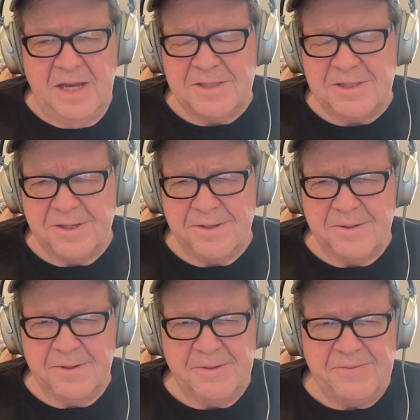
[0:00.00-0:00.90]

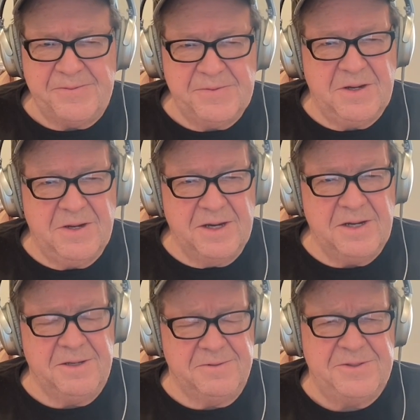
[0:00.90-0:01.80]
so
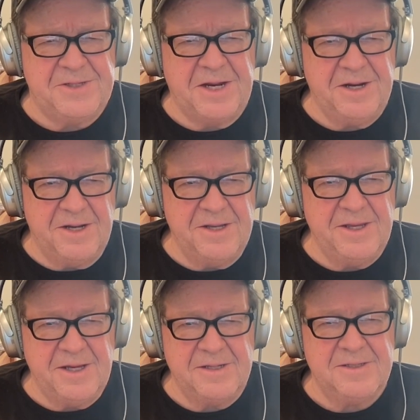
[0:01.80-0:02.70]
I've stayed on
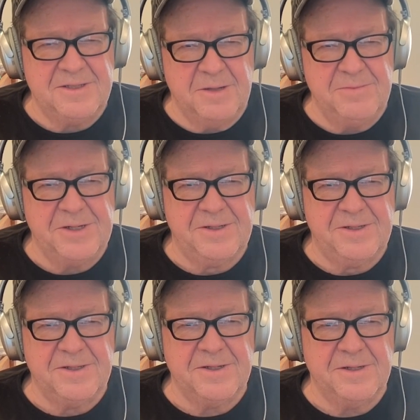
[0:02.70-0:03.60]
that
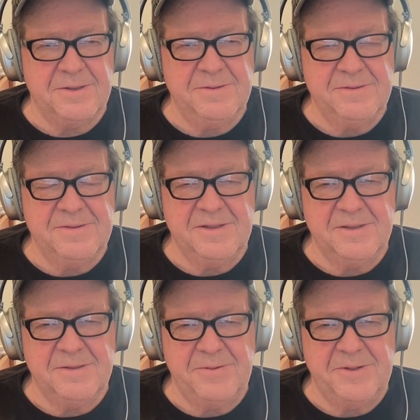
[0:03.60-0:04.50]
subject
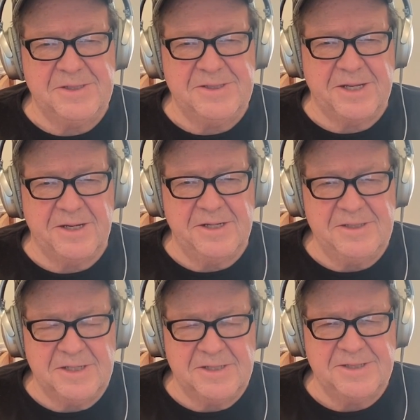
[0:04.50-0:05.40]
pretty steadily
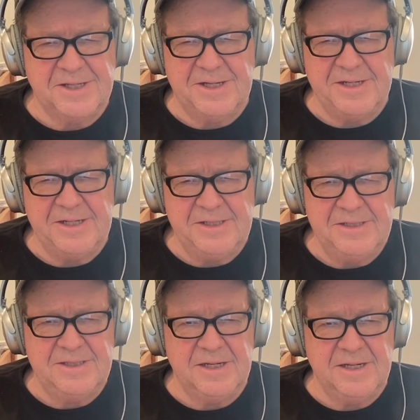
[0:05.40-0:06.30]
since the
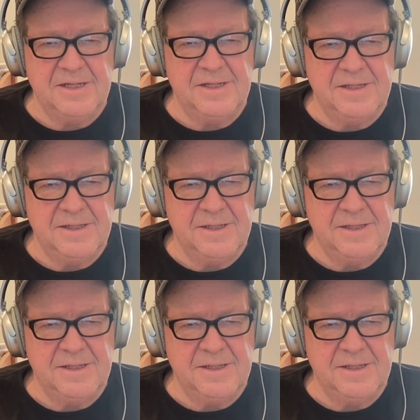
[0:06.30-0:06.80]
90s, and